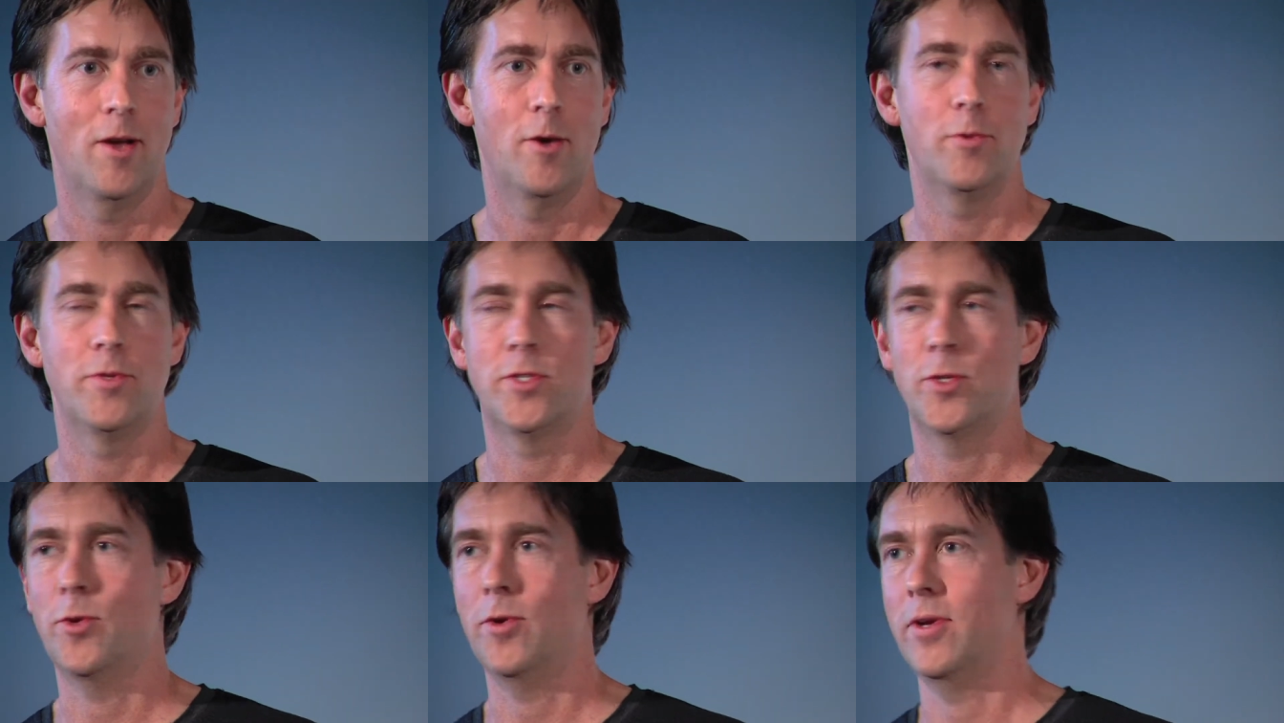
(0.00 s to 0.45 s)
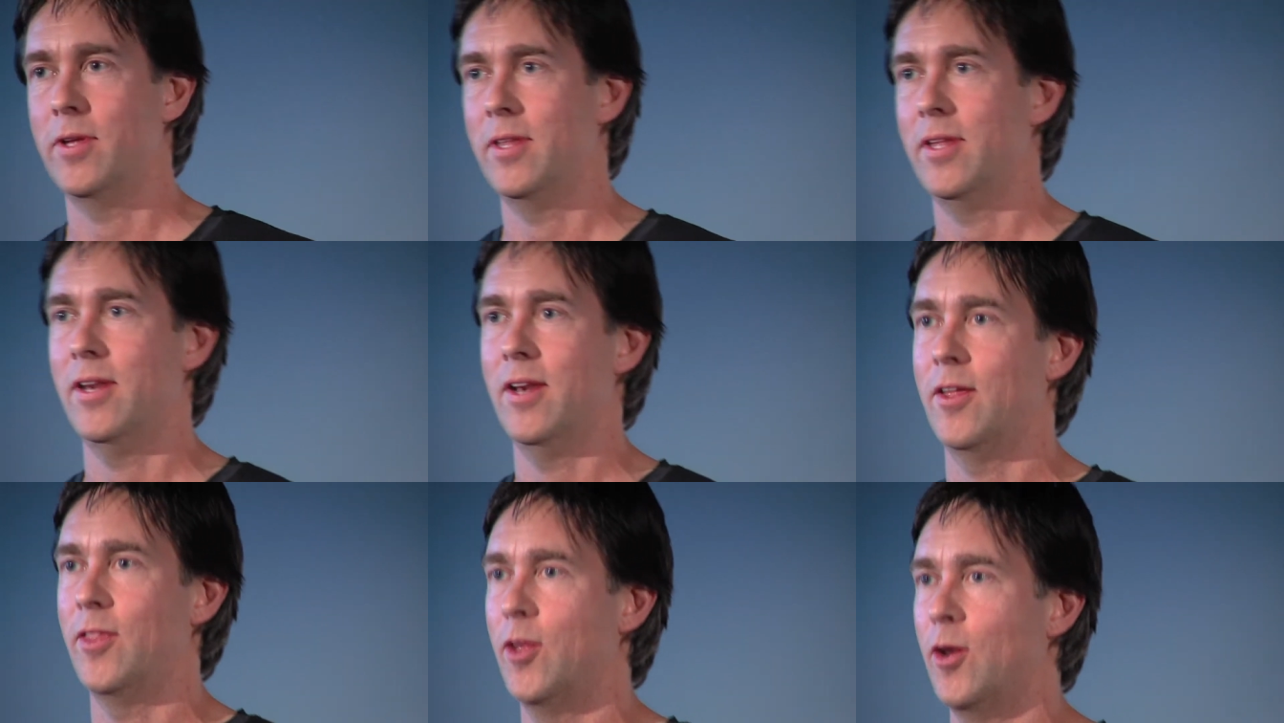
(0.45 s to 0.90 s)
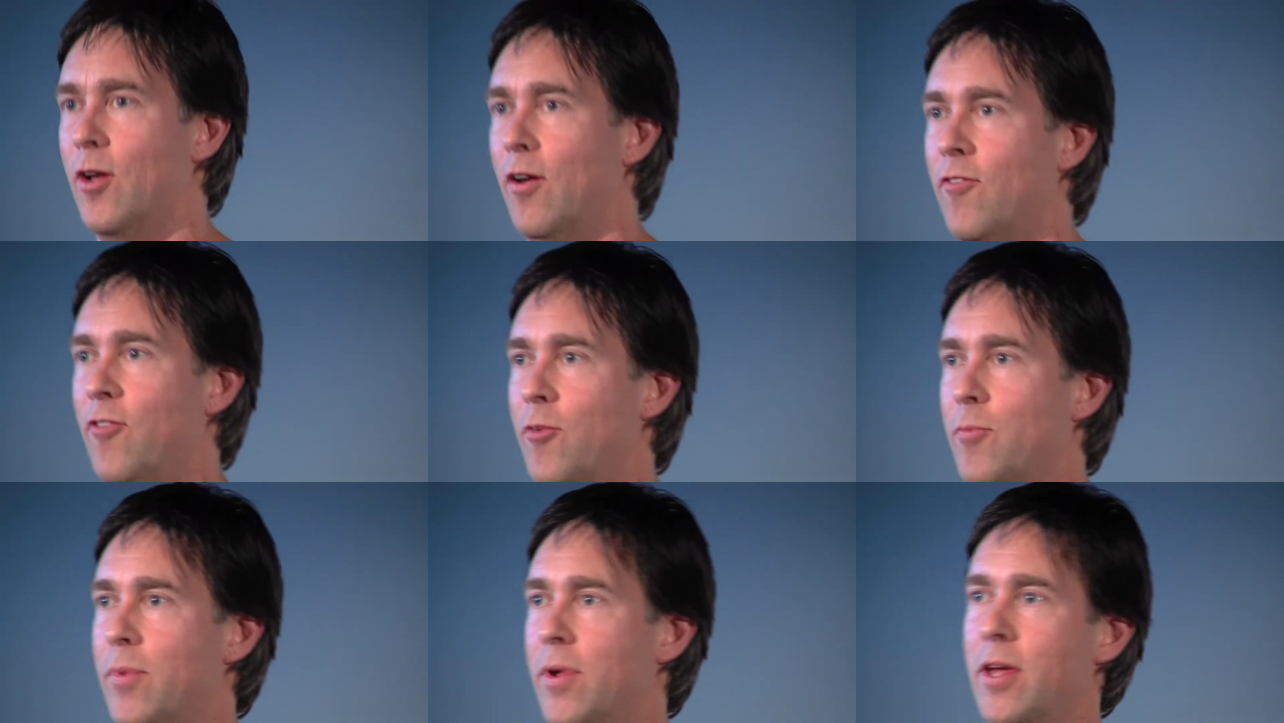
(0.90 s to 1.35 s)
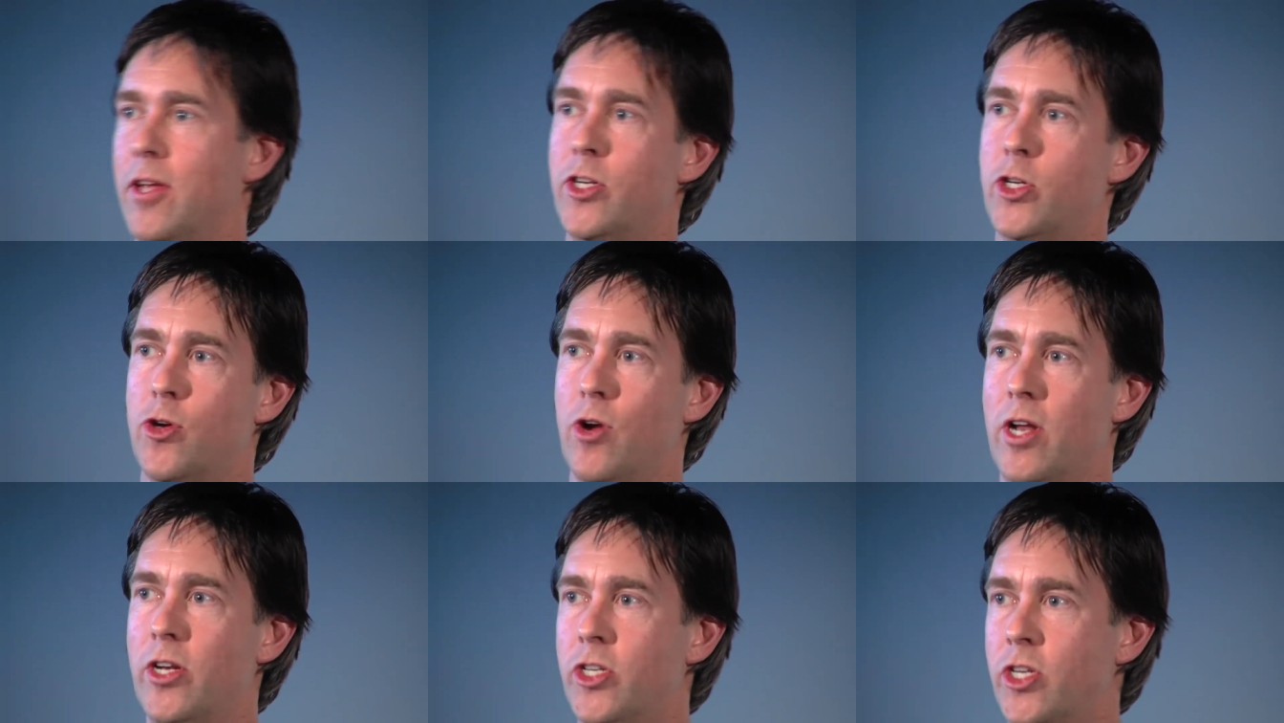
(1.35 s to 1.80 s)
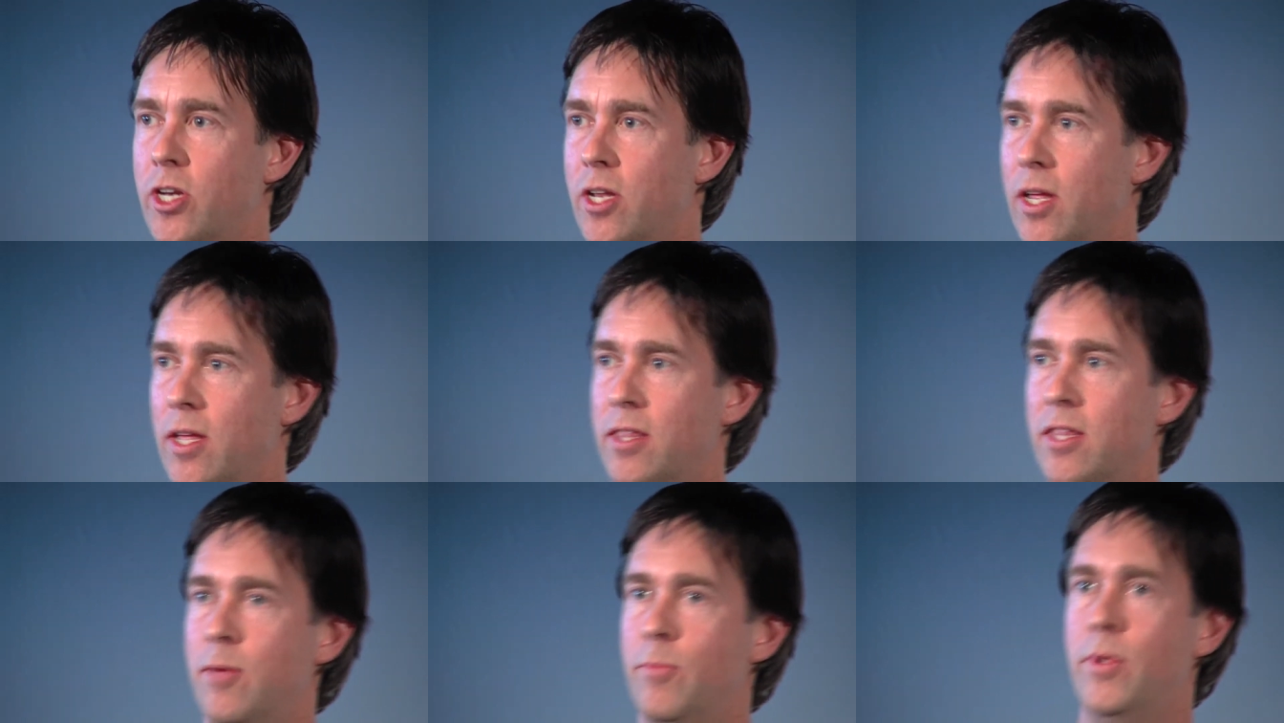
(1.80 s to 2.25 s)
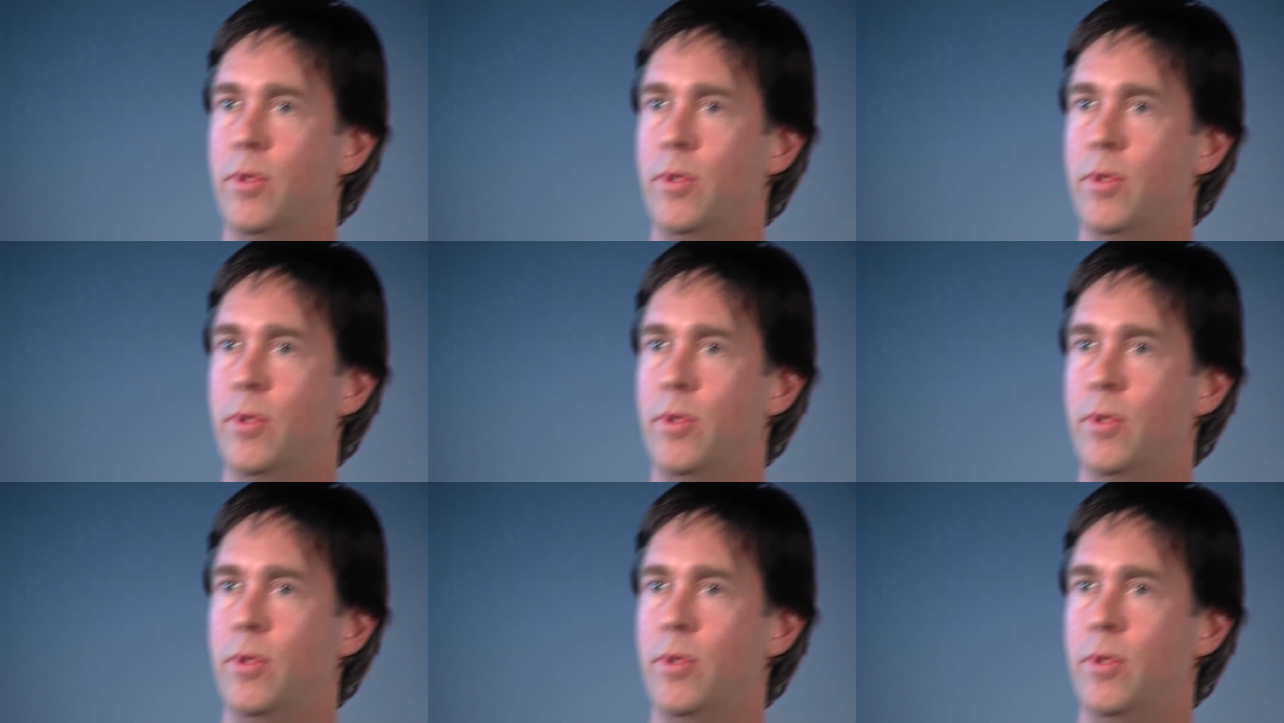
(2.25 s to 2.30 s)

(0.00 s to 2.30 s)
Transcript: it was always, you know, there'd often be a tragedy and